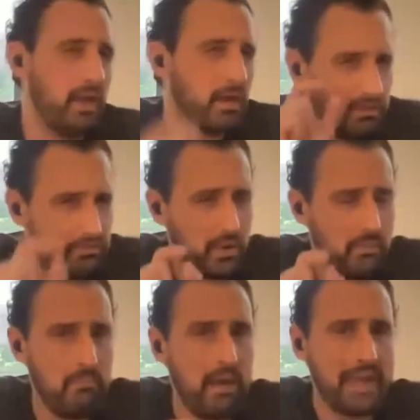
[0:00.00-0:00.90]
very
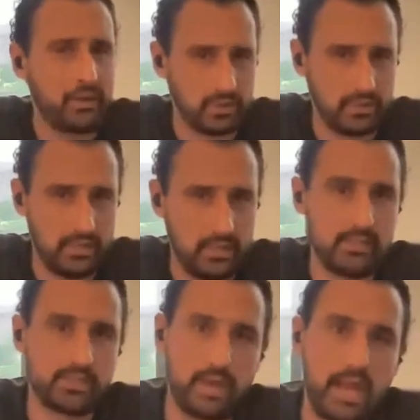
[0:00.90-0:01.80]

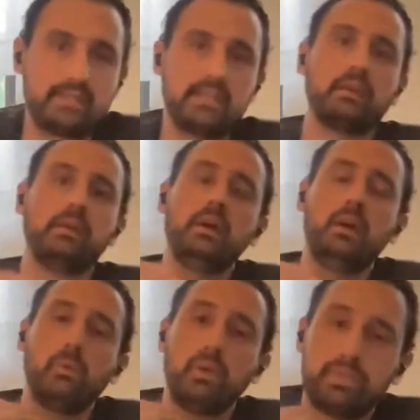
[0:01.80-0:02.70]
minorly interacting
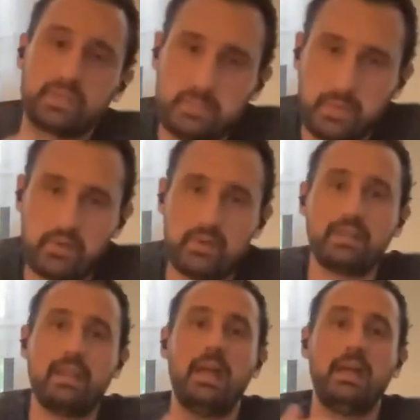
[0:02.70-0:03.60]
with the
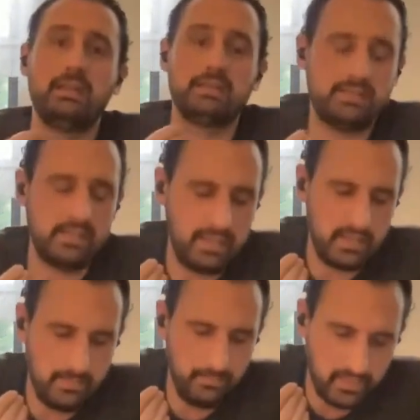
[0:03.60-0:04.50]
spirit and
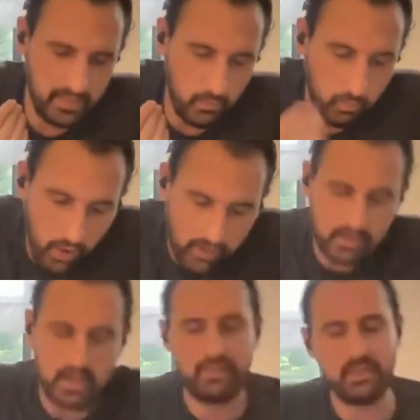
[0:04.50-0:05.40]
the
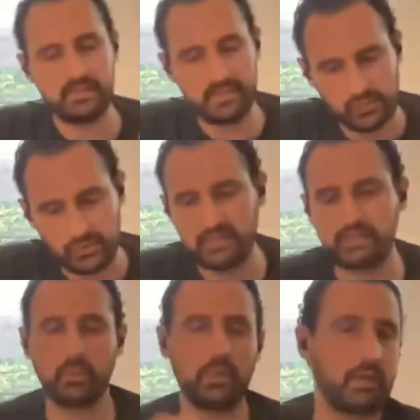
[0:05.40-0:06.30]
water and the
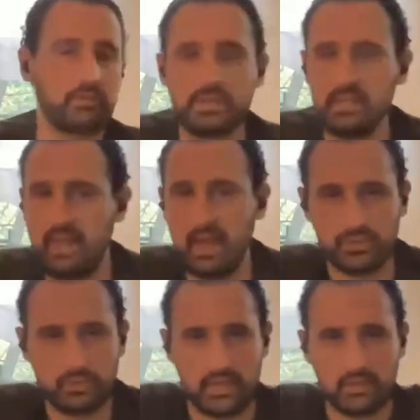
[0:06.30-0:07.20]
citrus or whatever is in
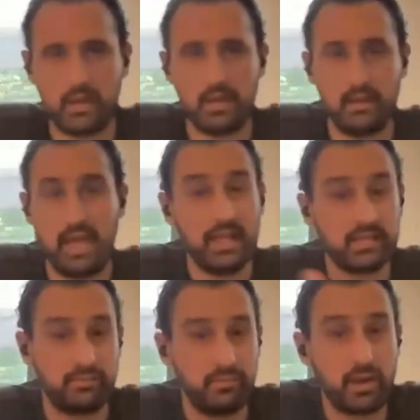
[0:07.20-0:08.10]
that drink, right?
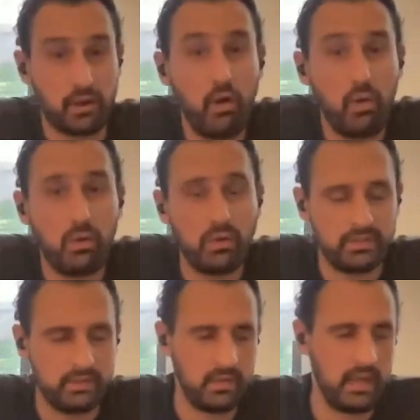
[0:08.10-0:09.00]
It's very
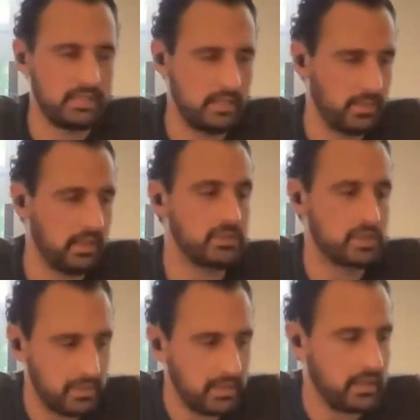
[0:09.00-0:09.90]
cold.
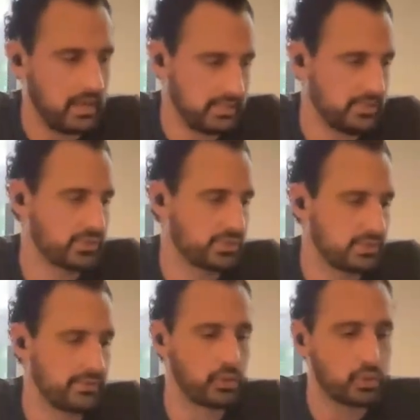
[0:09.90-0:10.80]
Typically cocktails are
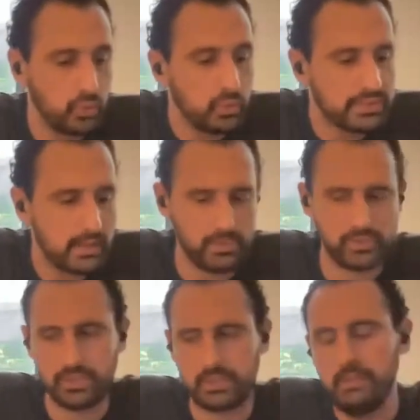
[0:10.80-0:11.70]
served at a cool
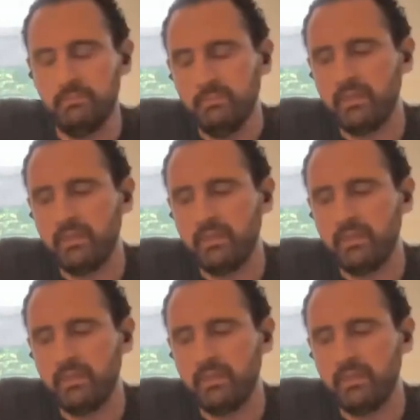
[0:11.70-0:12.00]
temperature,